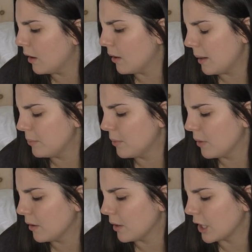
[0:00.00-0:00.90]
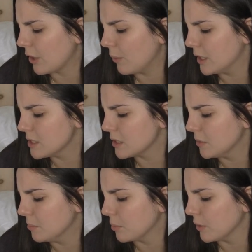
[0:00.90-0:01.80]
I
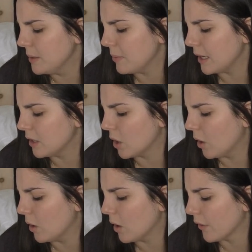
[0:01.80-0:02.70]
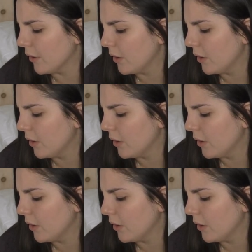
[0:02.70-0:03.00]
requested a prepaid card.